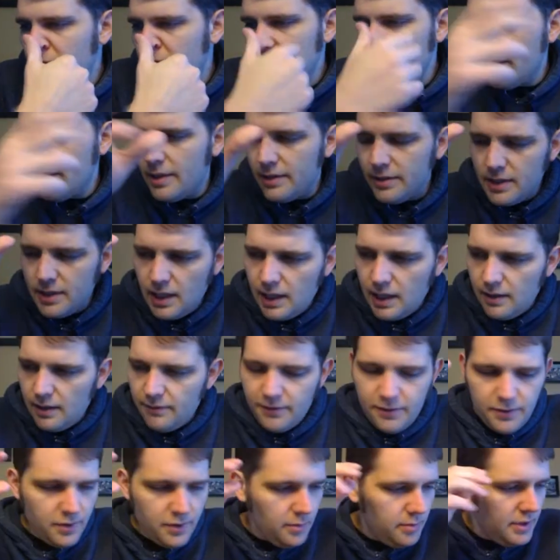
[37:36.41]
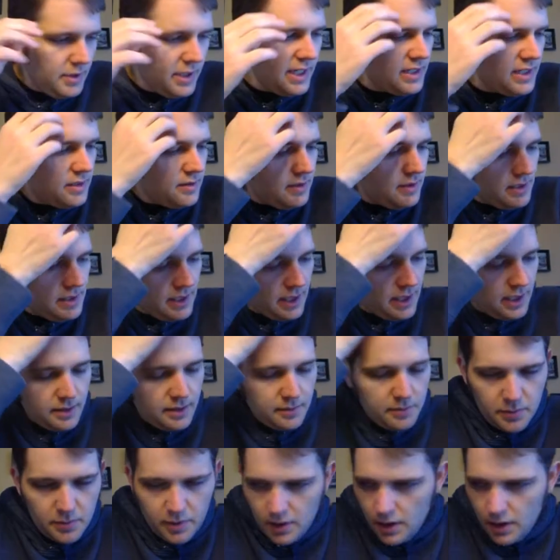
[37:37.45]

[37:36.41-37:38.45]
talk about future plans for this game.